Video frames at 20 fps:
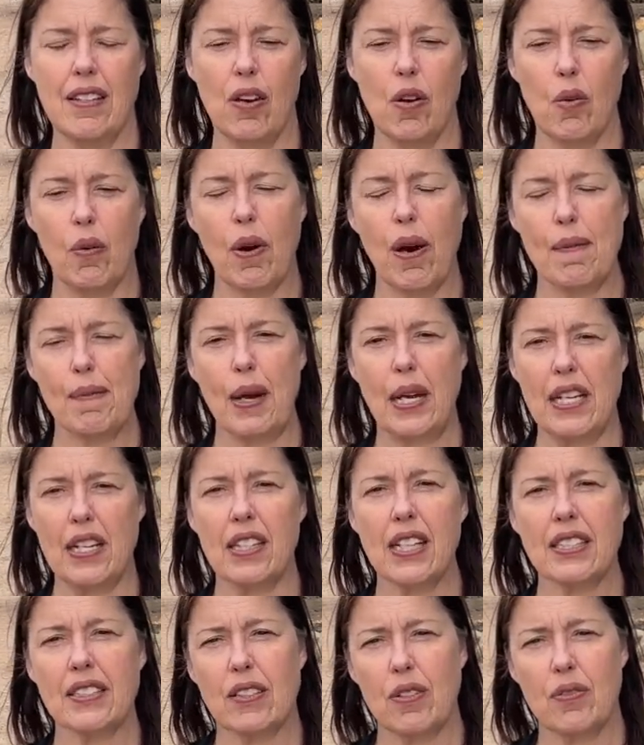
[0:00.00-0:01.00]
What my
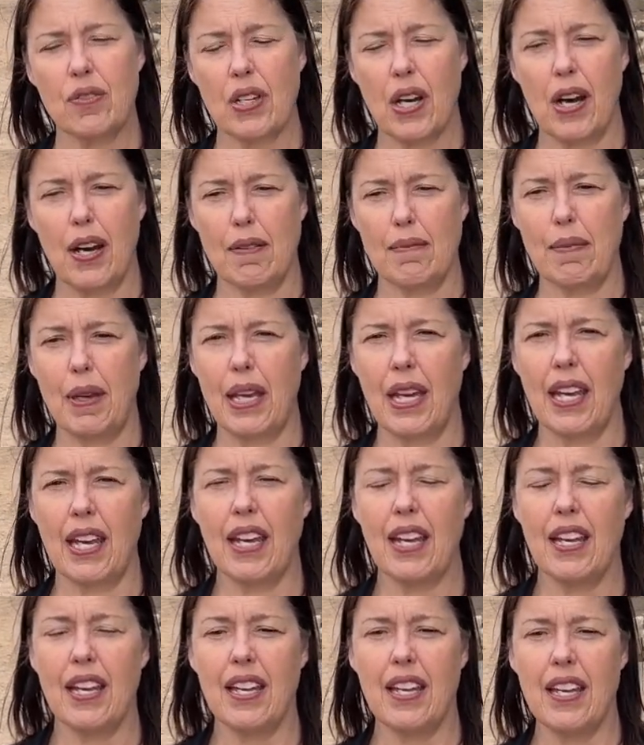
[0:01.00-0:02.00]
dogs have taught me
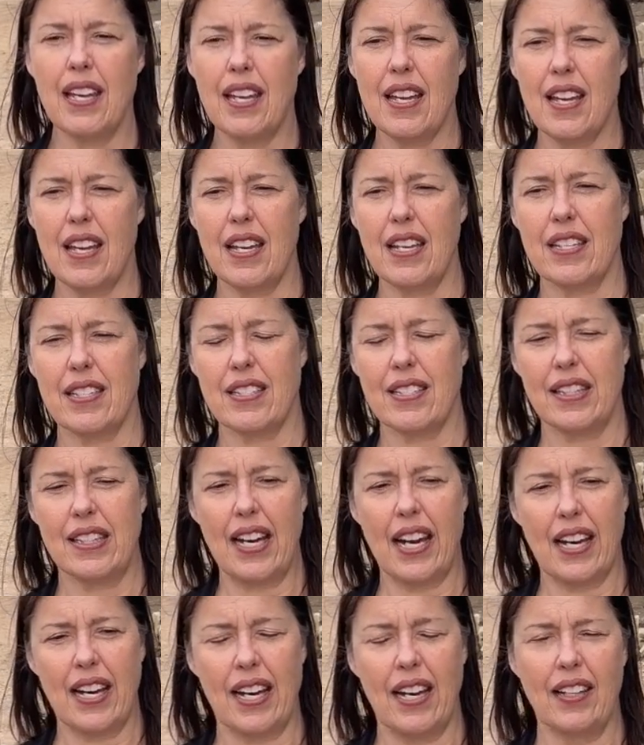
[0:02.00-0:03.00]
is
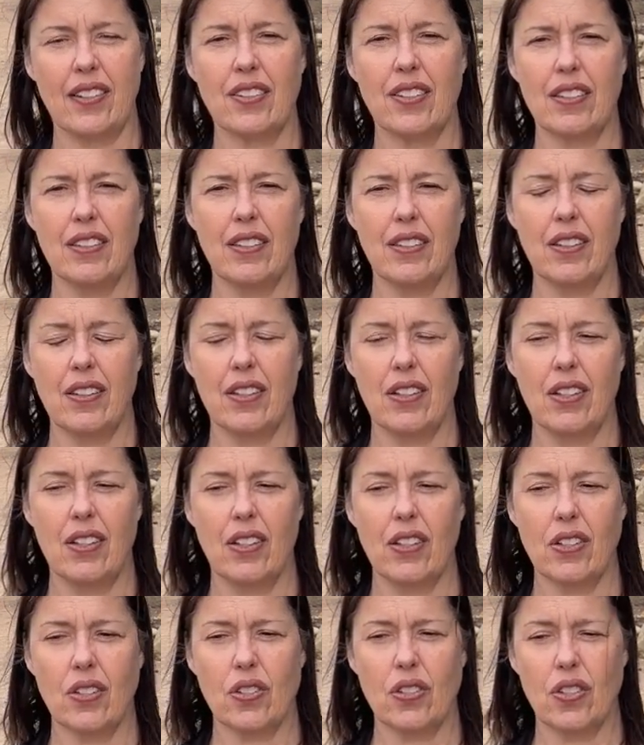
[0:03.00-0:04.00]
that
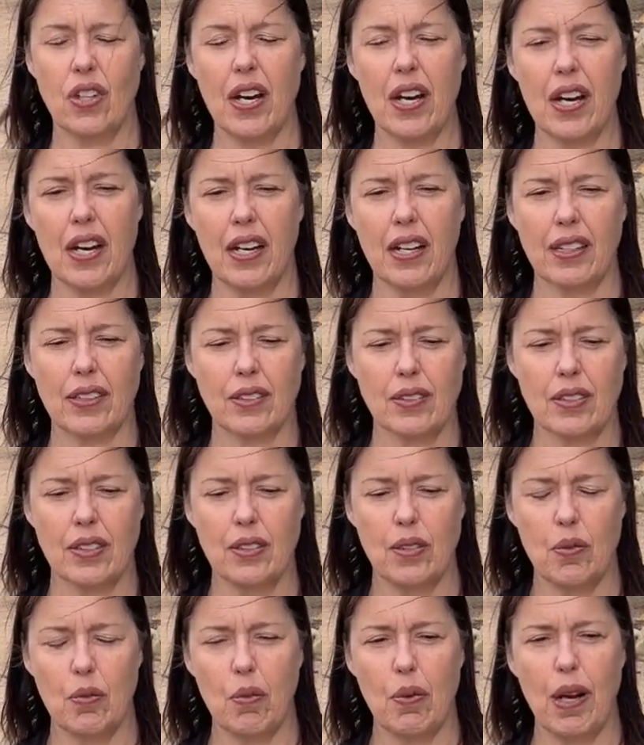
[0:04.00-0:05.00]
dogs
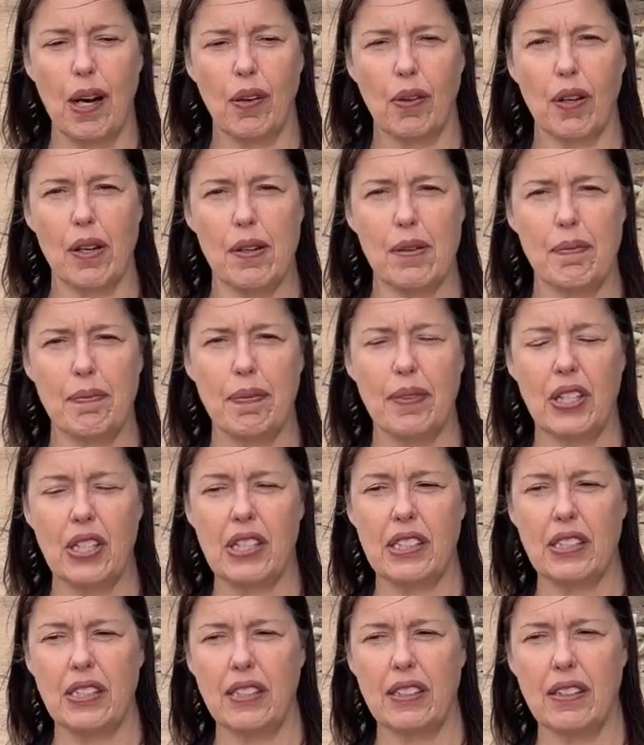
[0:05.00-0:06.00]

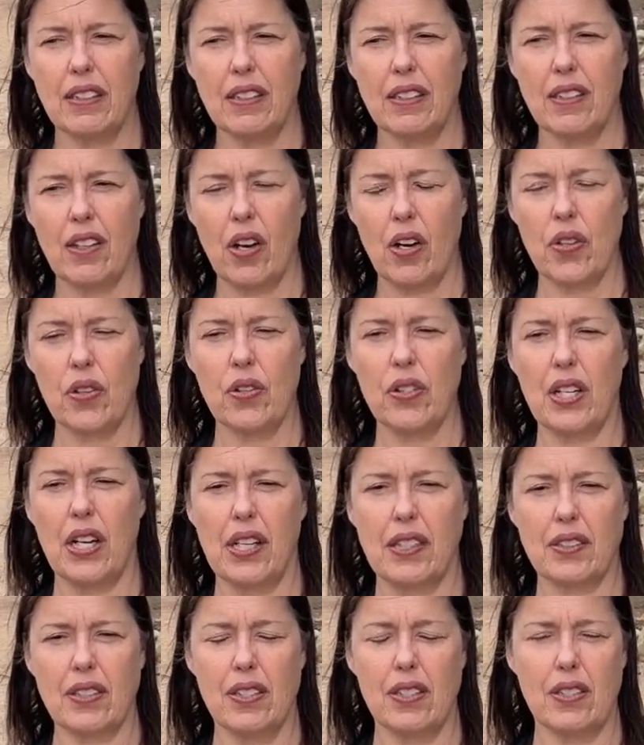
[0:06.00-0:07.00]
welcome other
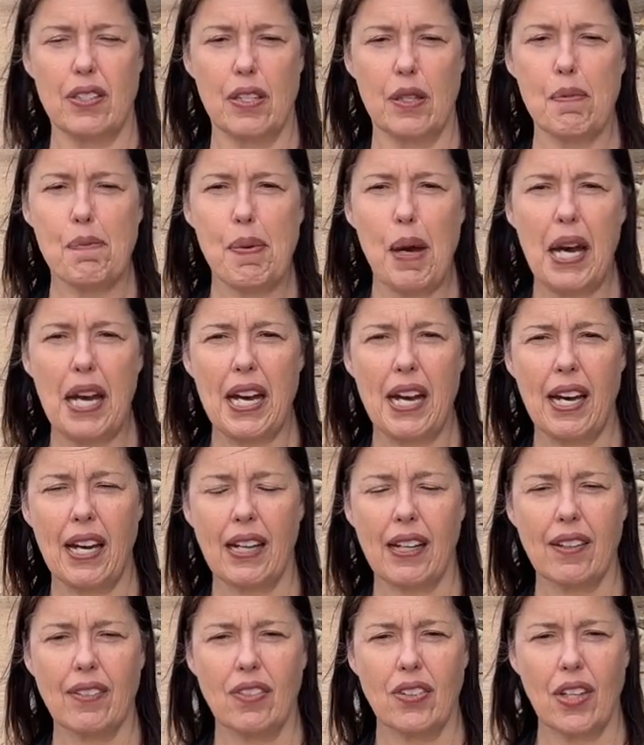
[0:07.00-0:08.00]
dogs into the
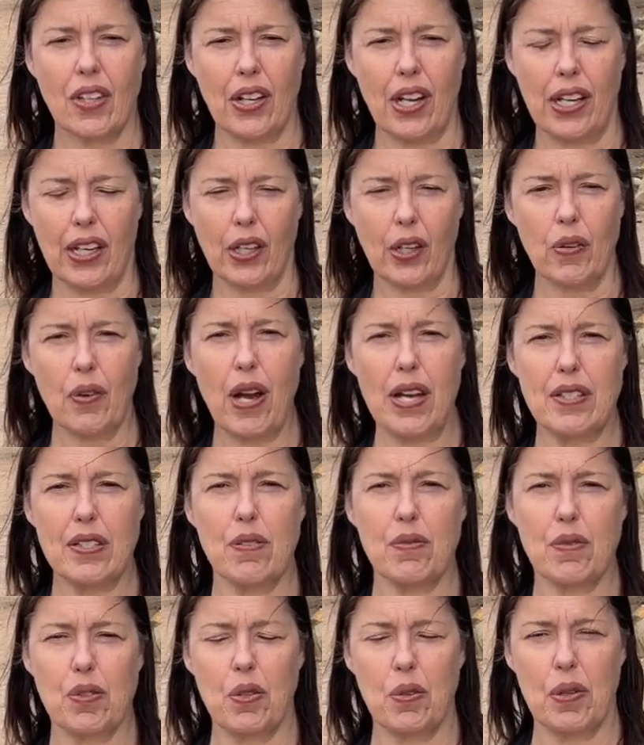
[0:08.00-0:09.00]
pack. They're not
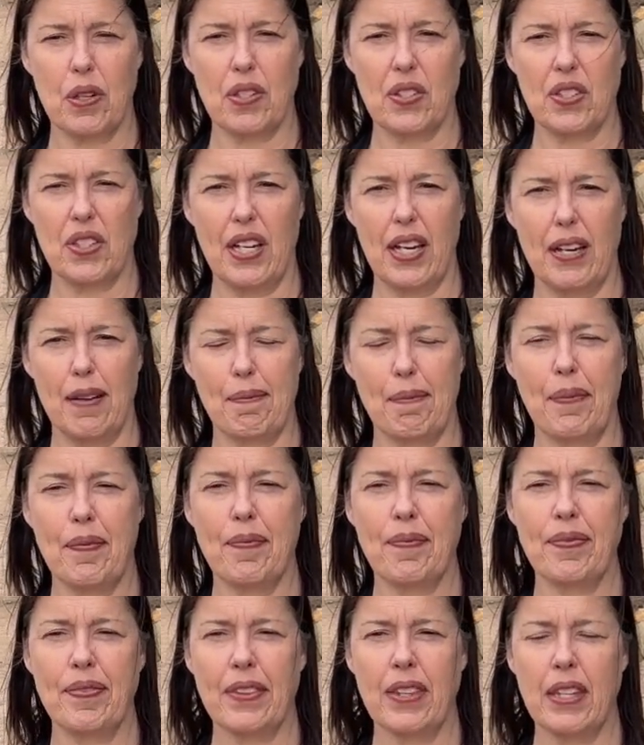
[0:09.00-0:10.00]
aggressive towards them,
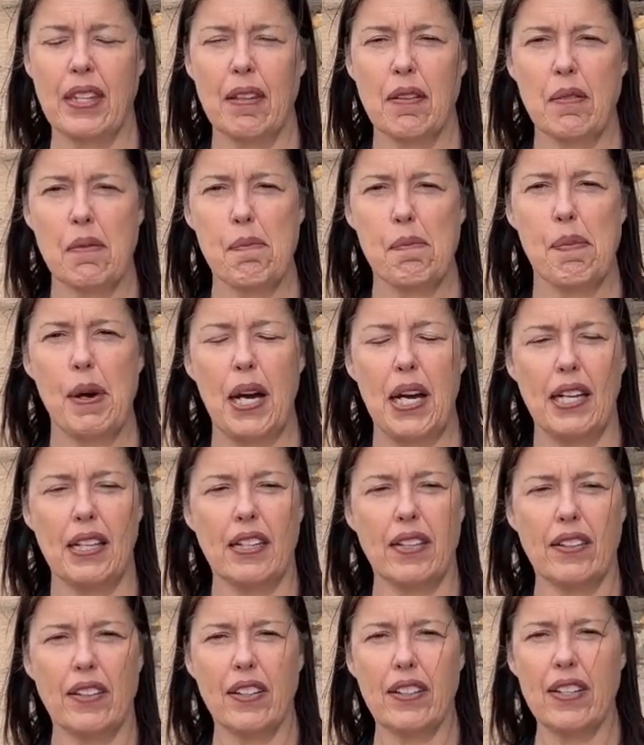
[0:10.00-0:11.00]
but
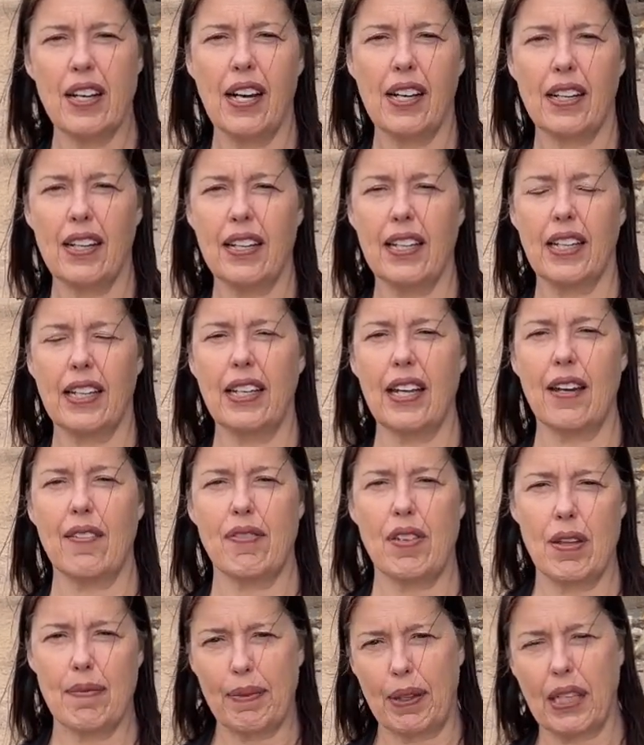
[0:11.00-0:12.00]
they're not going to give
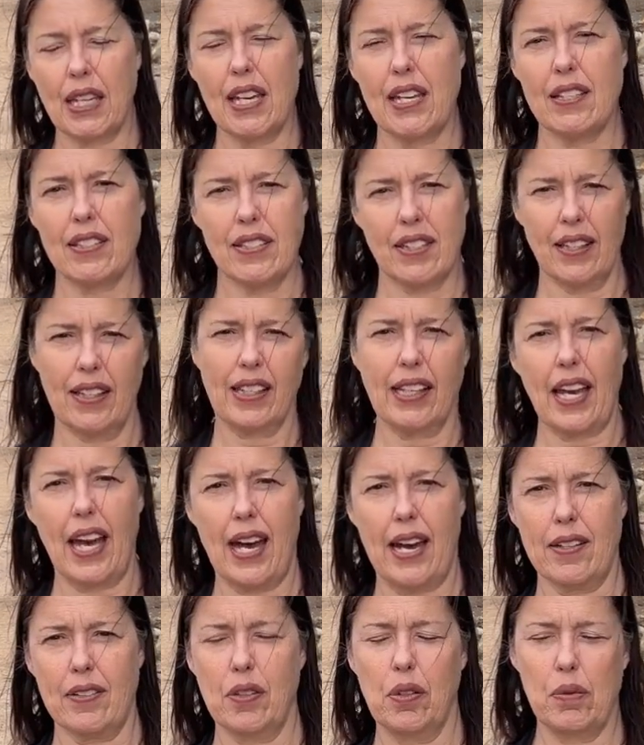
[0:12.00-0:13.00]
them the keys to the
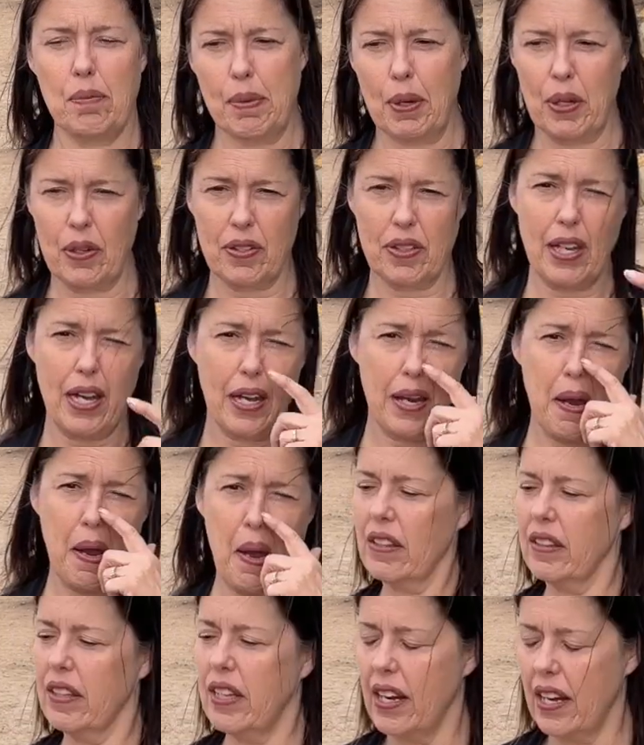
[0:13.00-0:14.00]
castle per se.
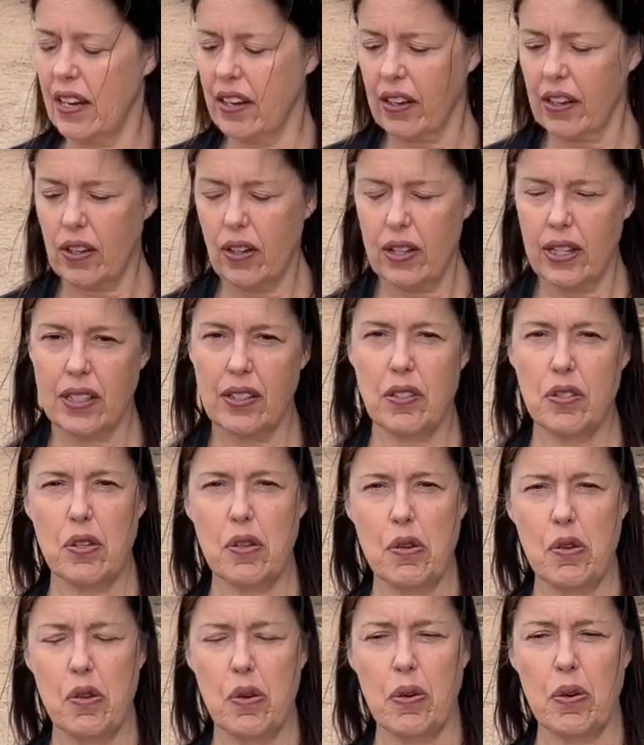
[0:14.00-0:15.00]
They're going
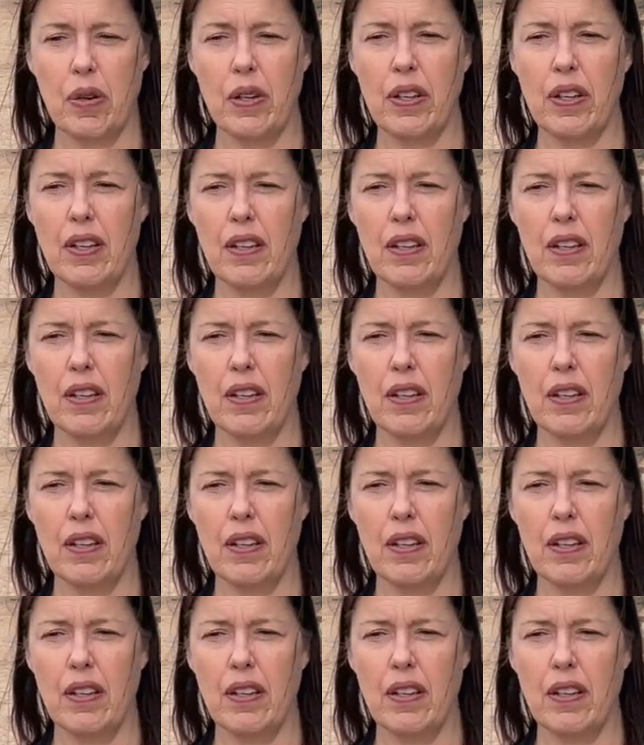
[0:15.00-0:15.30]
to